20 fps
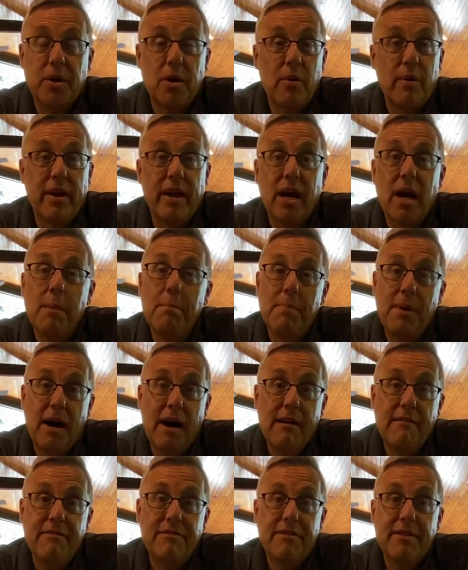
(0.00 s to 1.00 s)
going
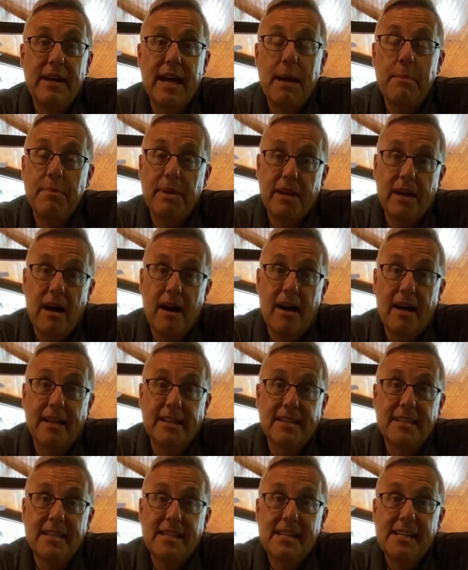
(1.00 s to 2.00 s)
above and
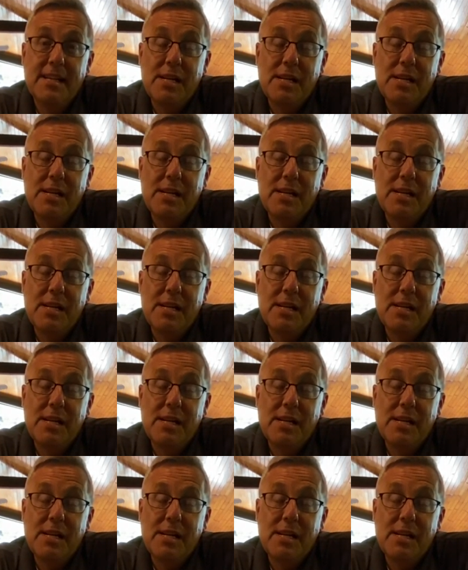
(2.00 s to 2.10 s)
beyond.